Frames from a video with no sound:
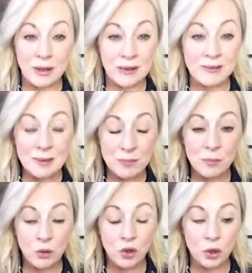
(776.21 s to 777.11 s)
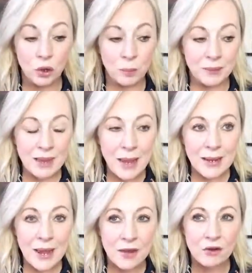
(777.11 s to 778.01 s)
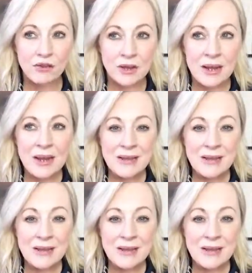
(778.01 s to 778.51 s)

and it seems peculiar, but that energy